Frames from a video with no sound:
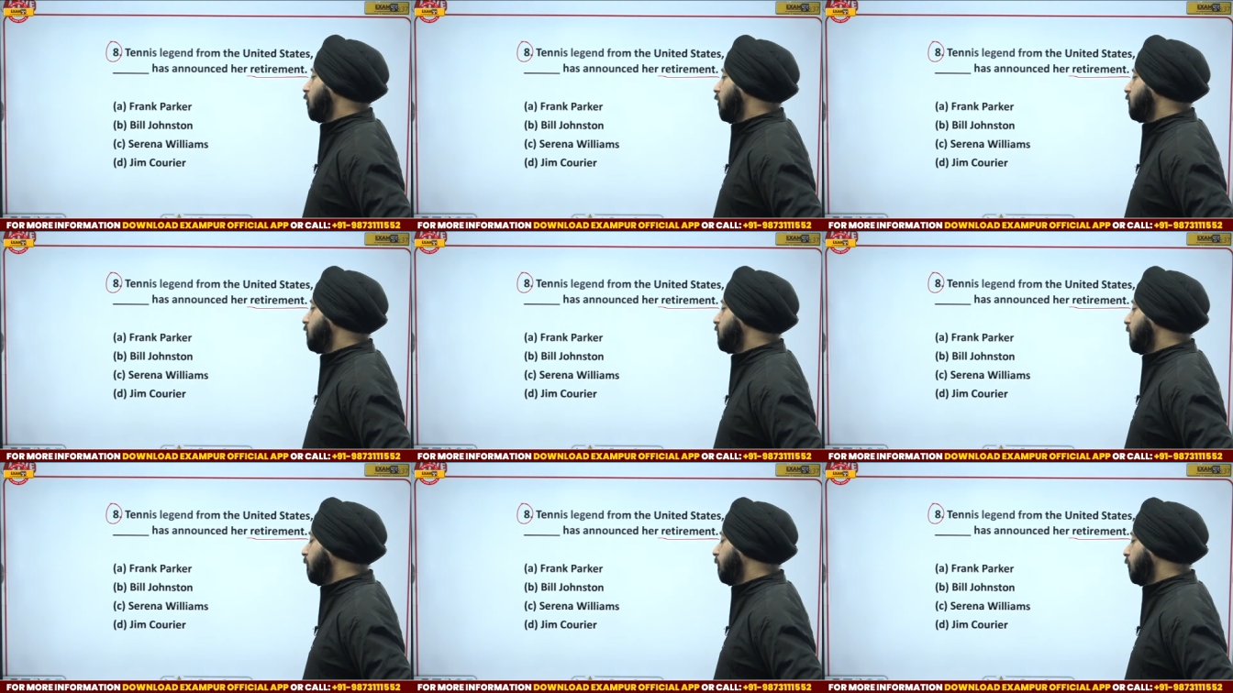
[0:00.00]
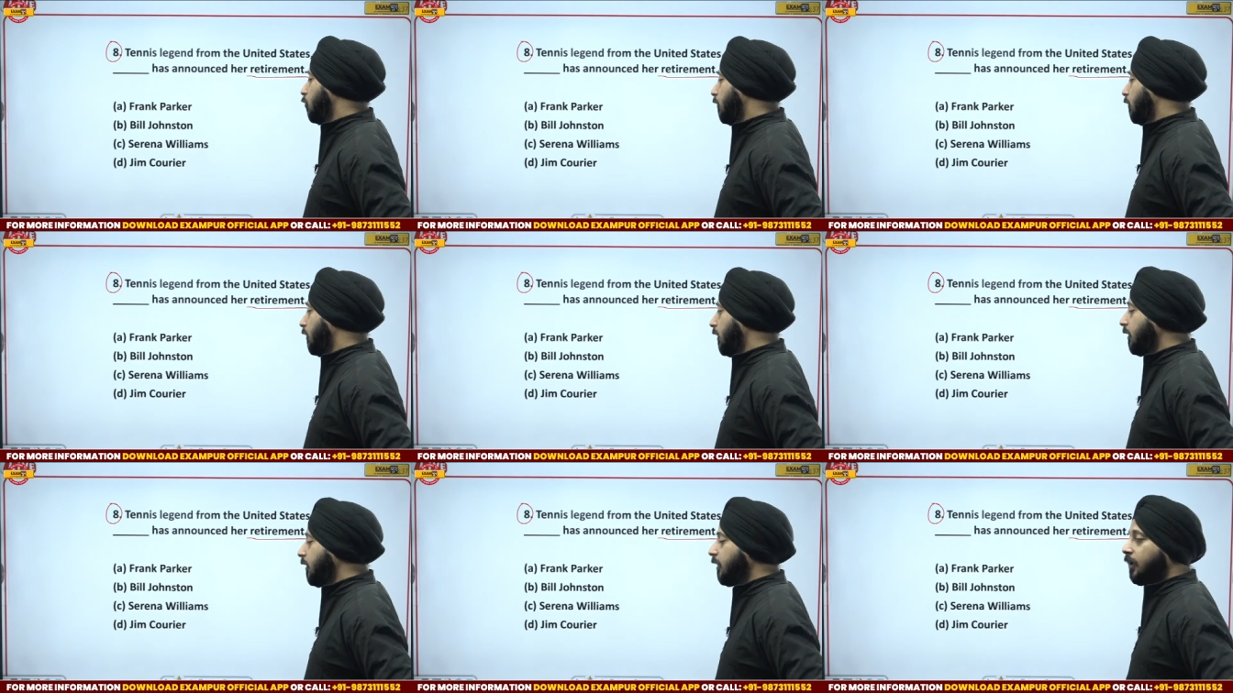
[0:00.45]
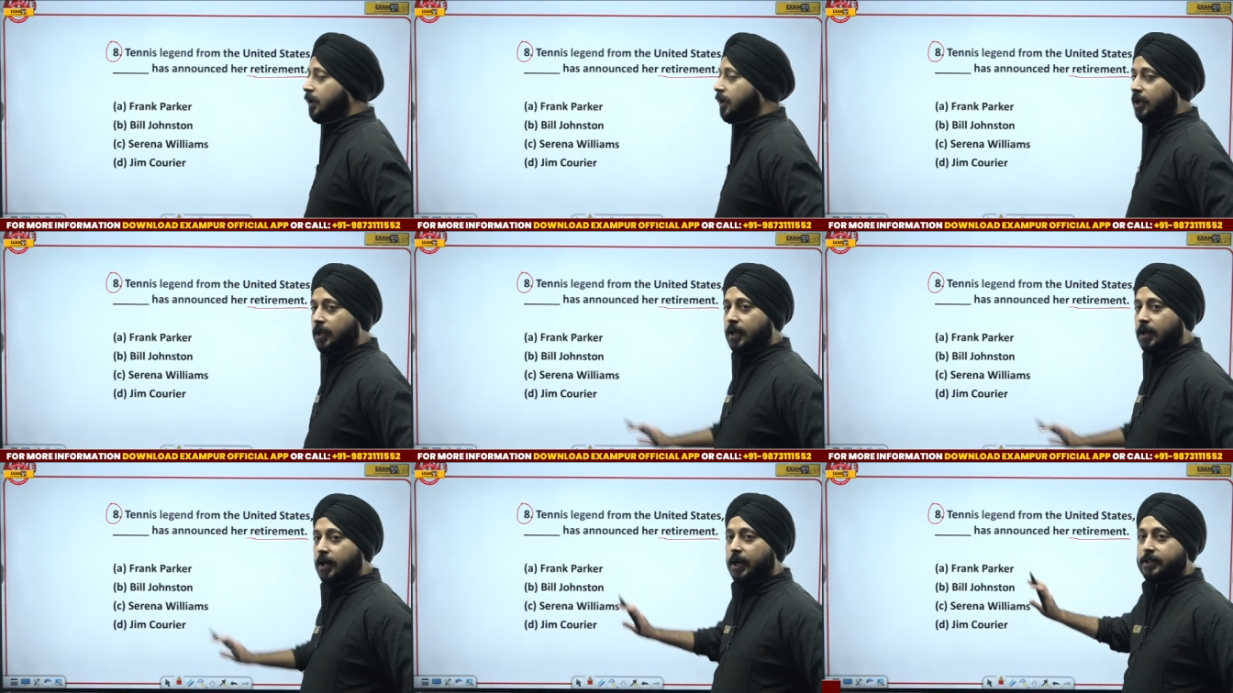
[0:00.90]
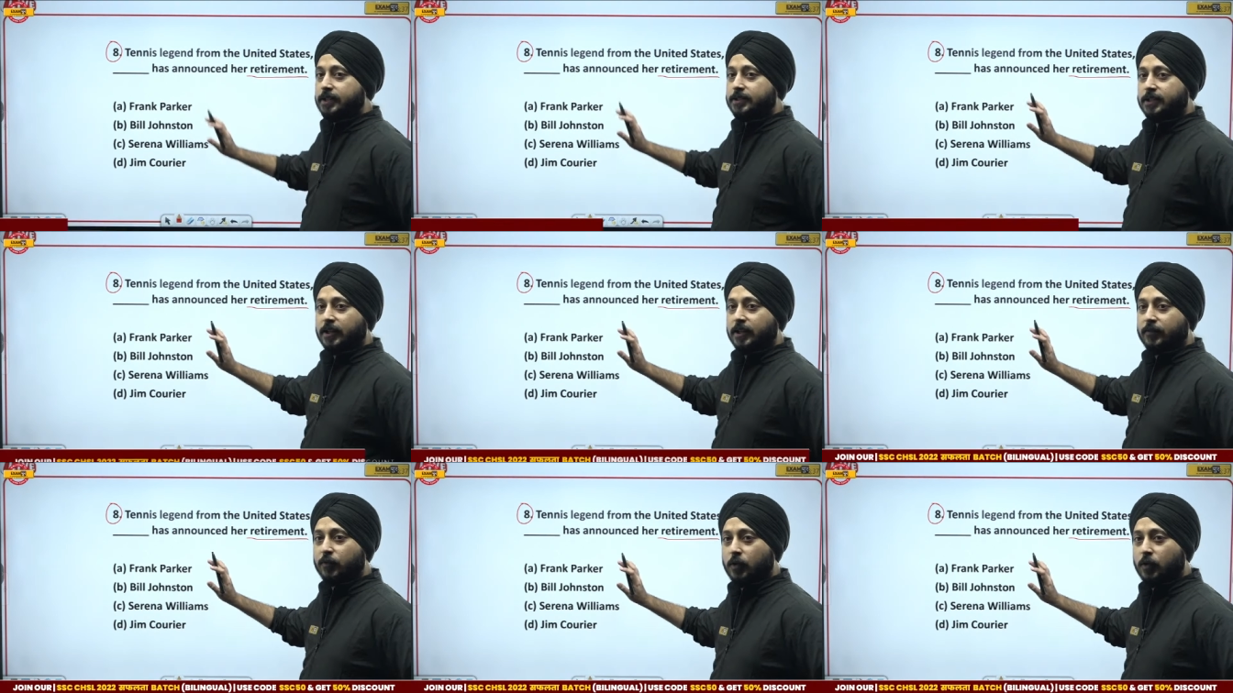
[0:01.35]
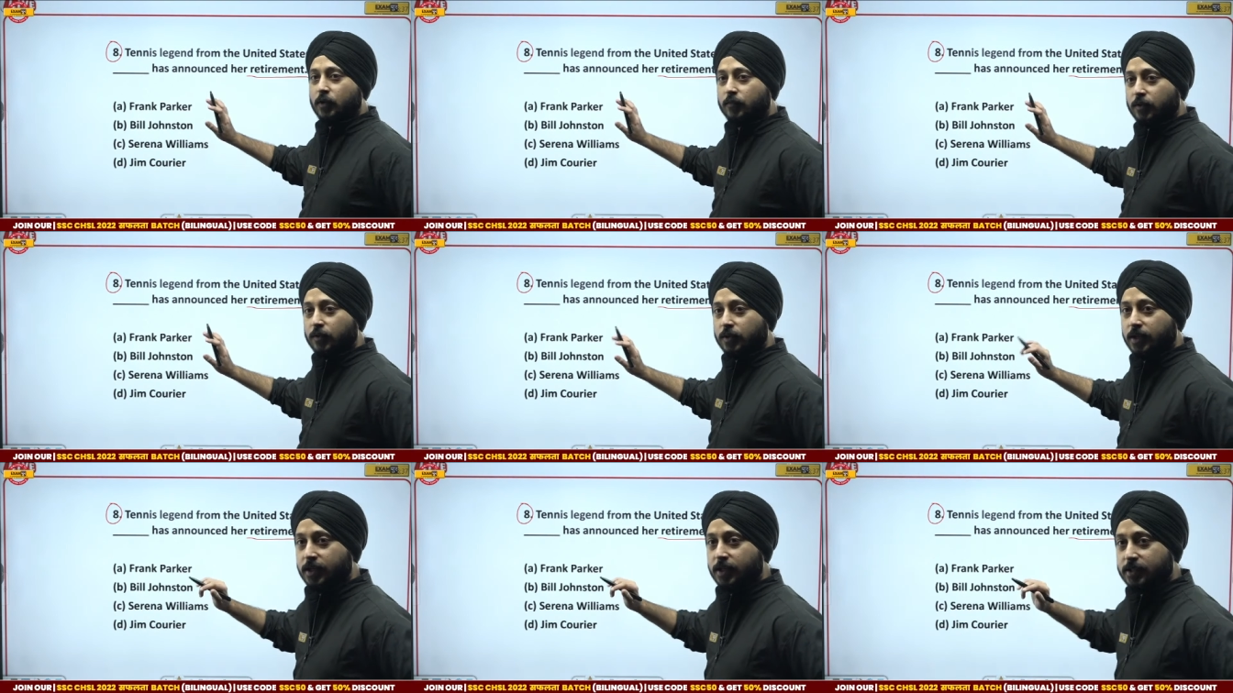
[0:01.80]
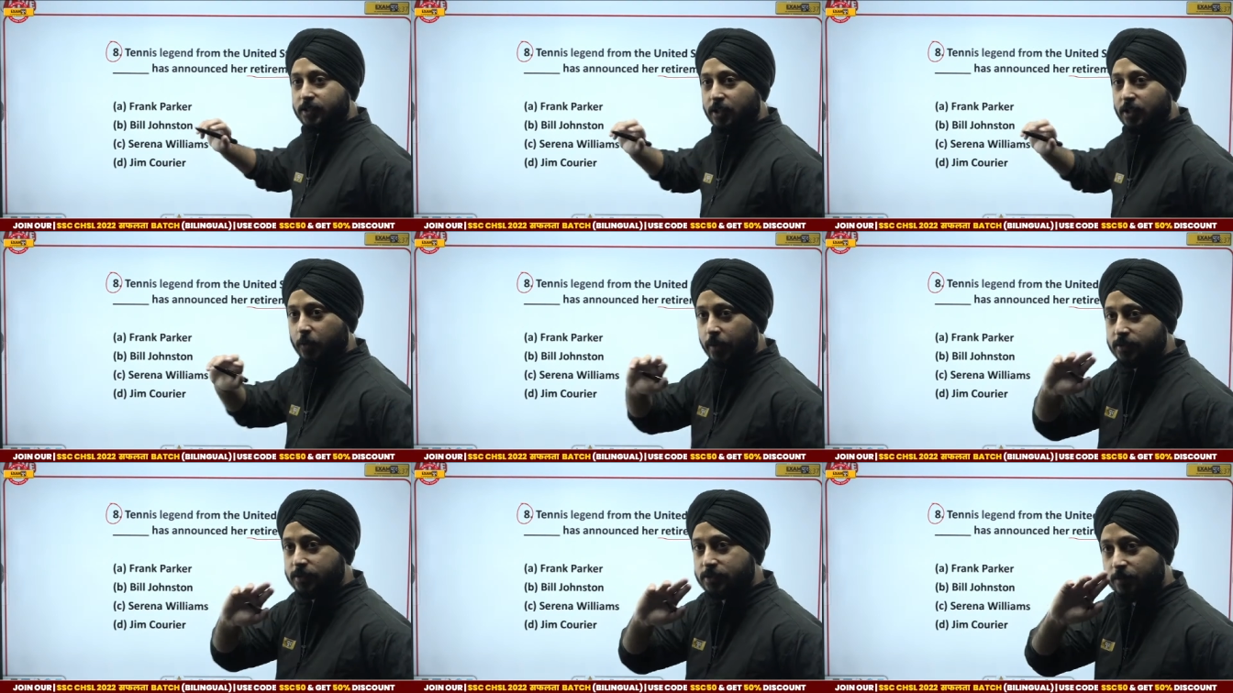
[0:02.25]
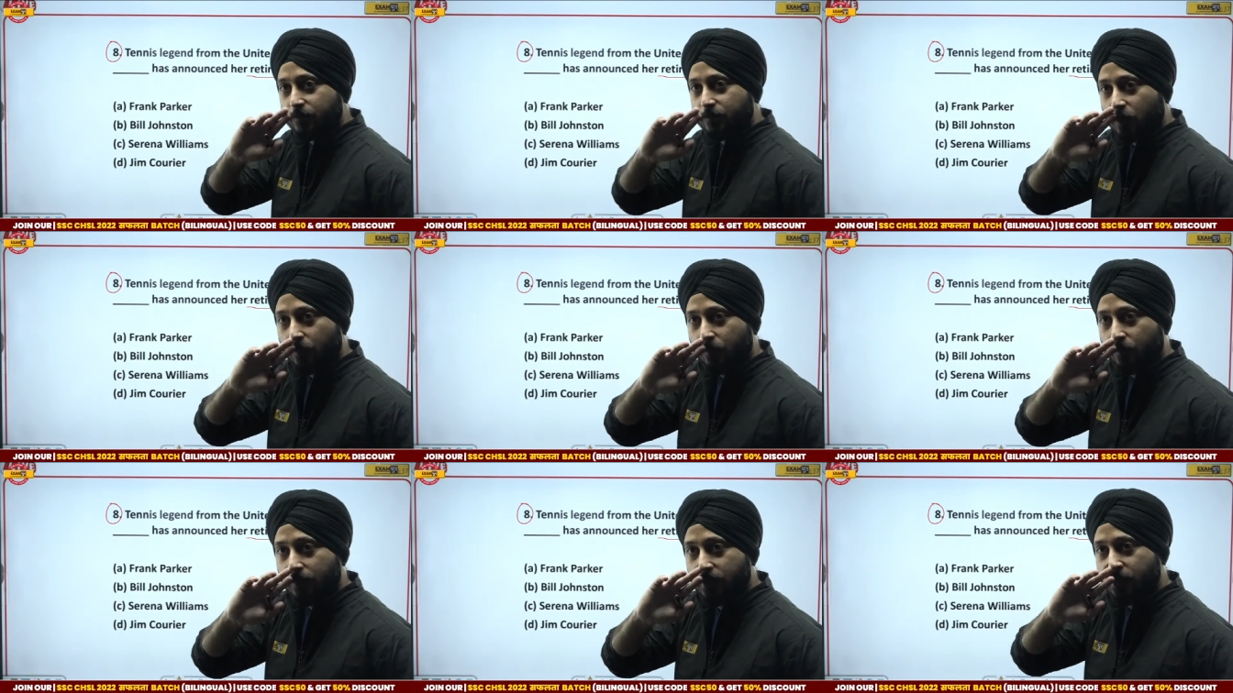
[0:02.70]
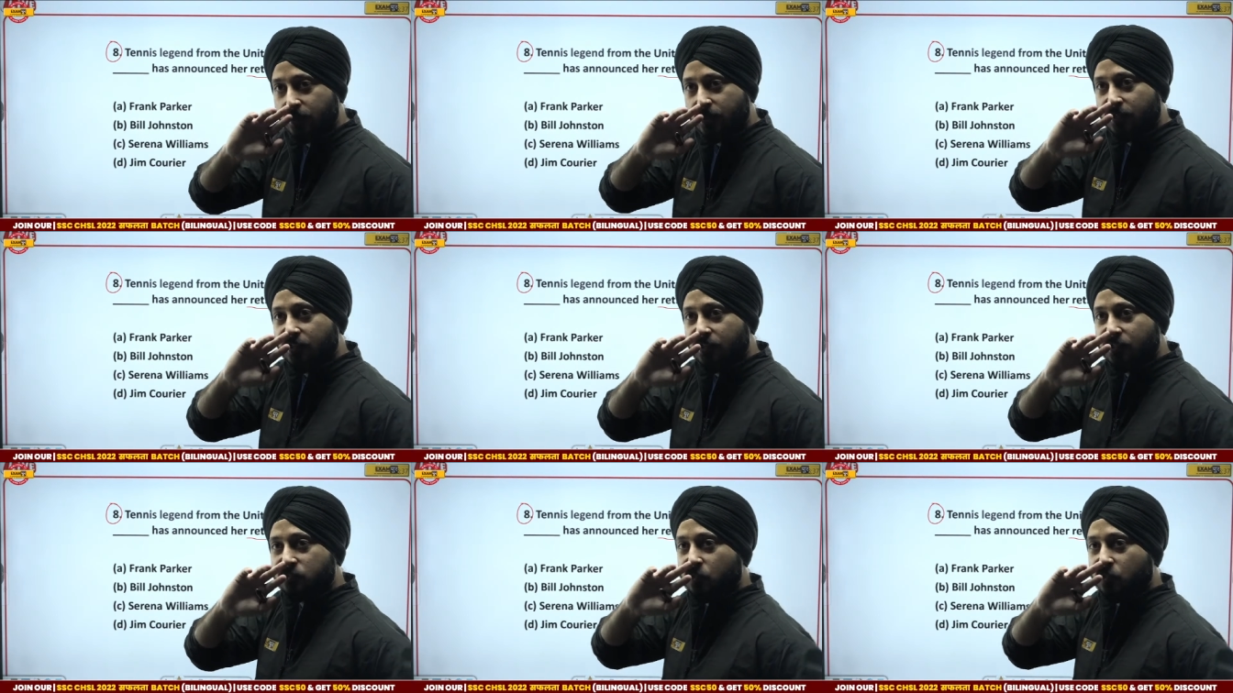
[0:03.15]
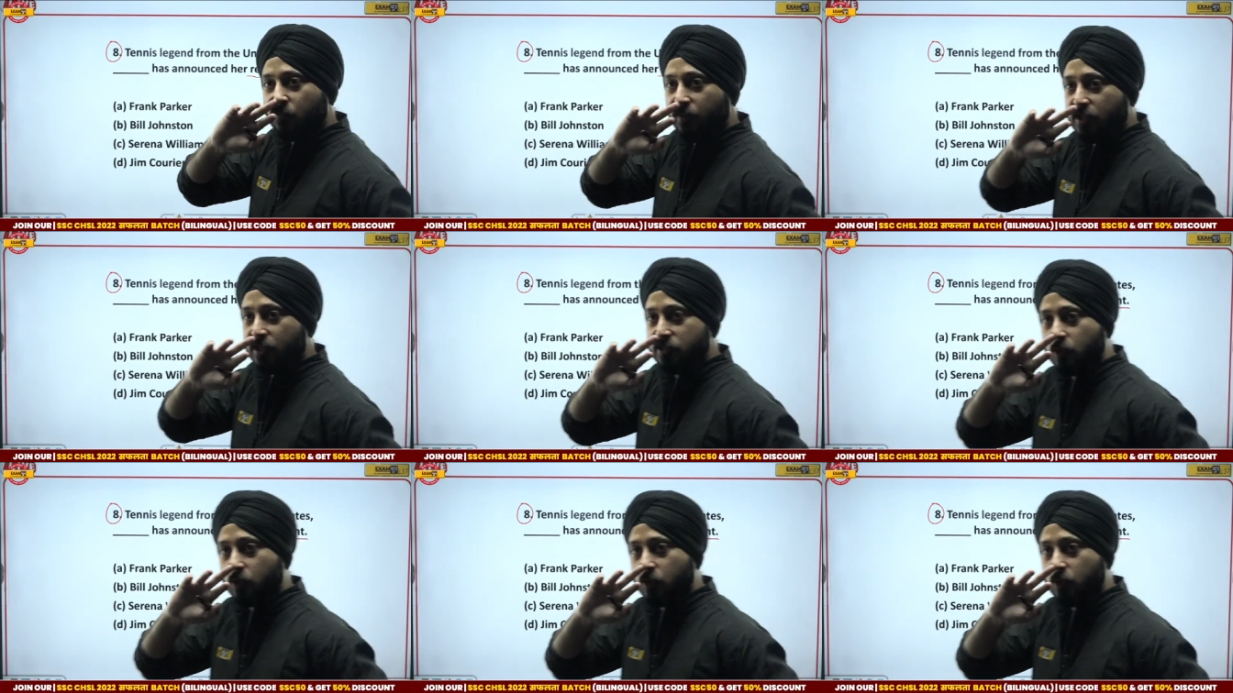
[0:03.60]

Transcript: or Jim Courier. I think if you if you read the question properly, so we are